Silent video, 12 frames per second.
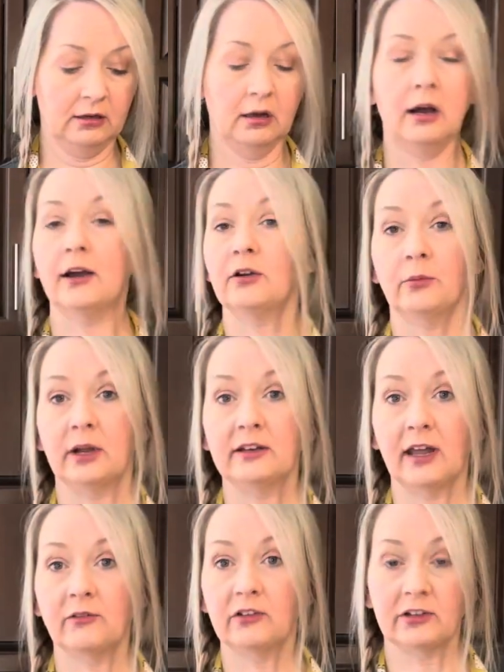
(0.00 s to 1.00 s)
I don't want to
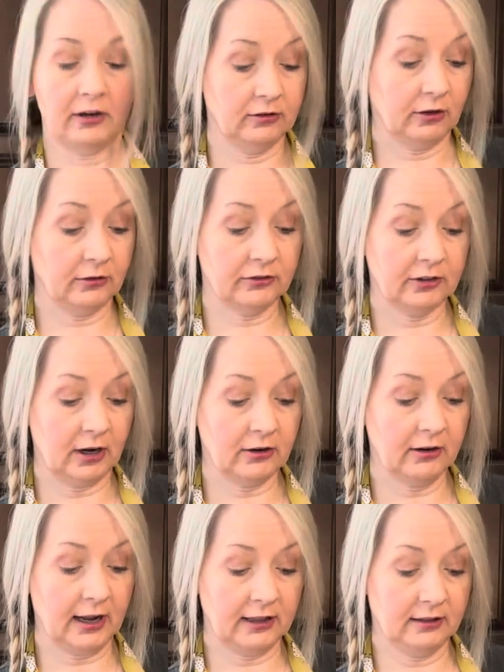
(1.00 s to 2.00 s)
have to start another starter.
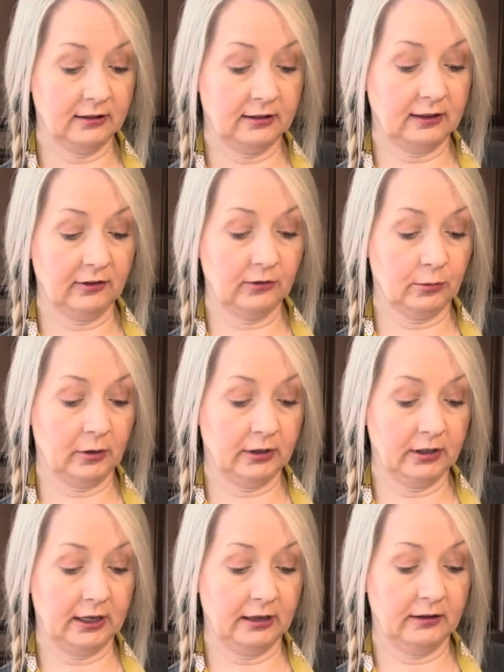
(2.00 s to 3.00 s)
And this one
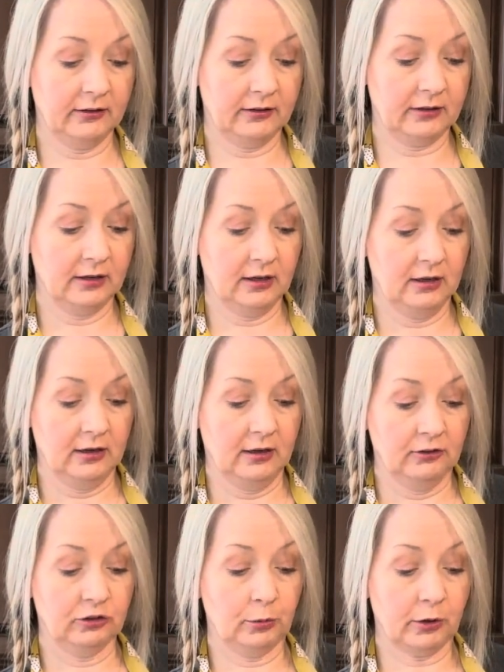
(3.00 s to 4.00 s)
is,
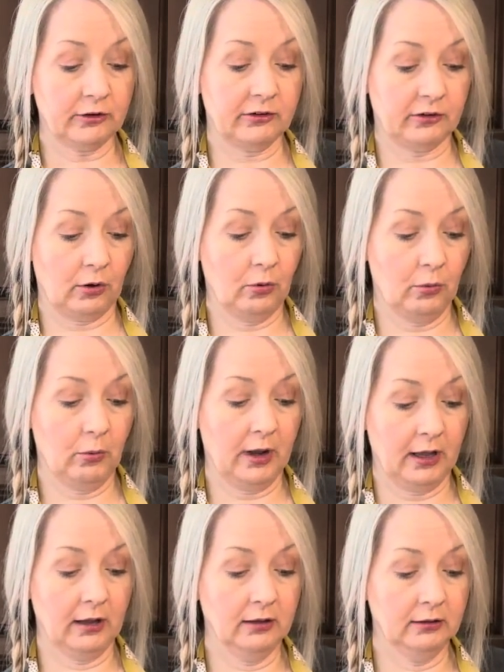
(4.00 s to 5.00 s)
she works so
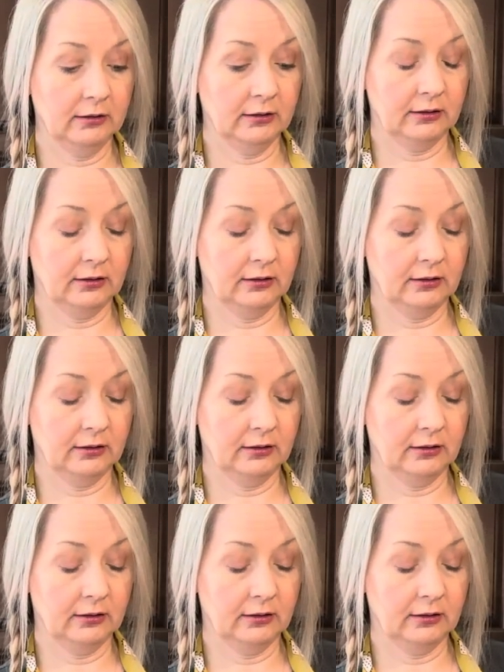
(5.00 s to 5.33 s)
well